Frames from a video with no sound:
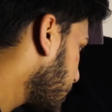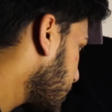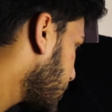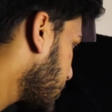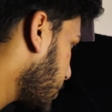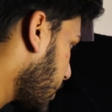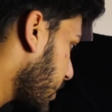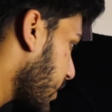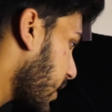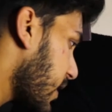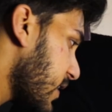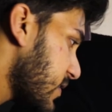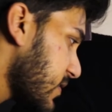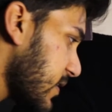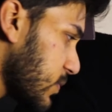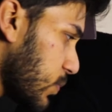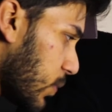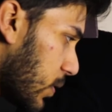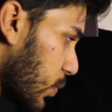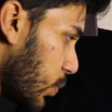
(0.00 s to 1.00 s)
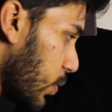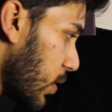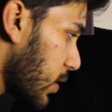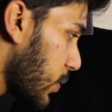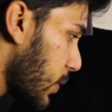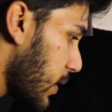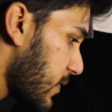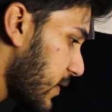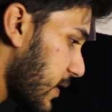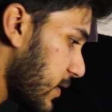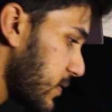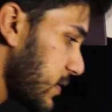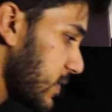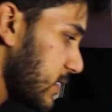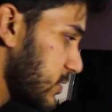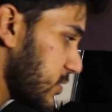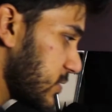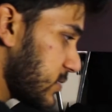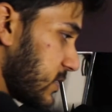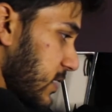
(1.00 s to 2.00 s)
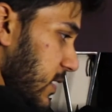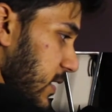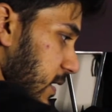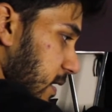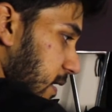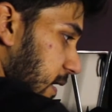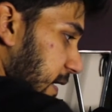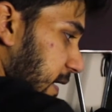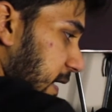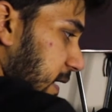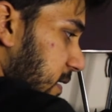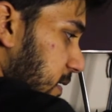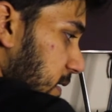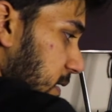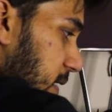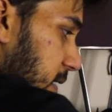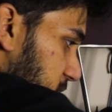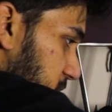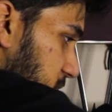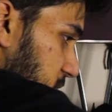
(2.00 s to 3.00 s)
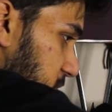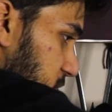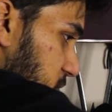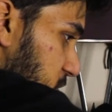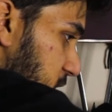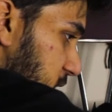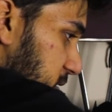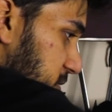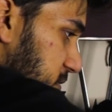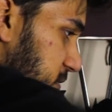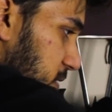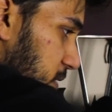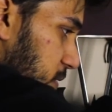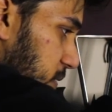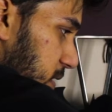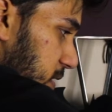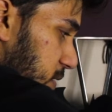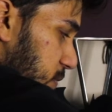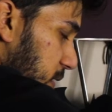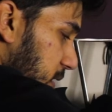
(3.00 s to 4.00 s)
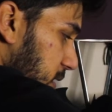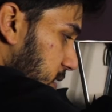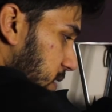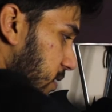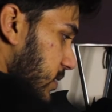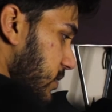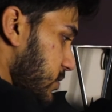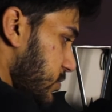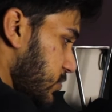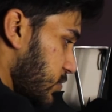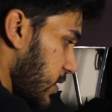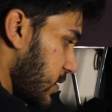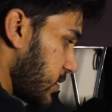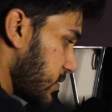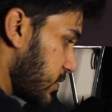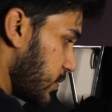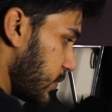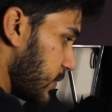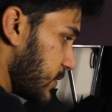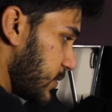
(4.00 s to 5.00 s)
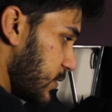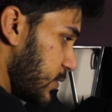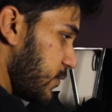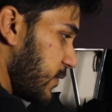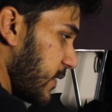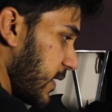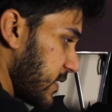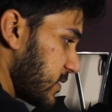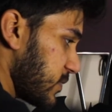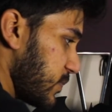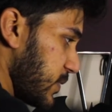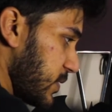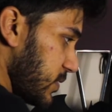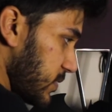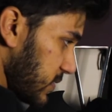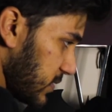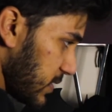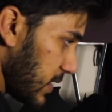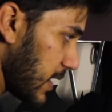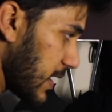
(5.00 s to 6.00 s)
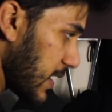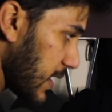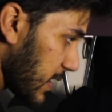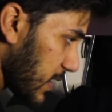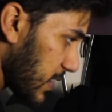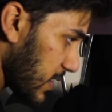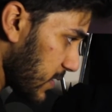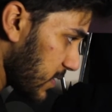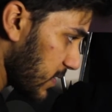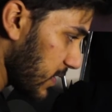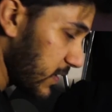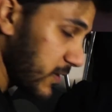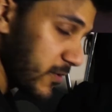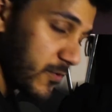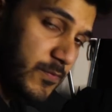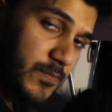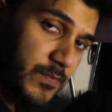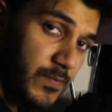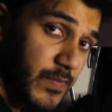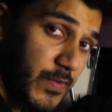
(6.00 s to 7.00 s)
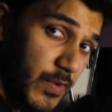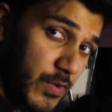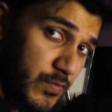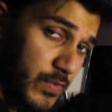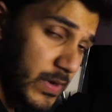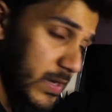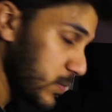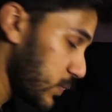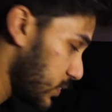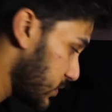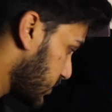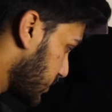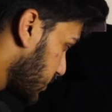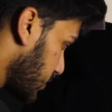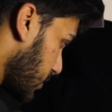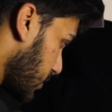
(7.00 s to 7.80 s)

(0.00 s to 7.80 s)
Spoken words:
So I guess that's one workaway around it. Just again, real slowly as well. Try not to do it too fast because then your phone really will just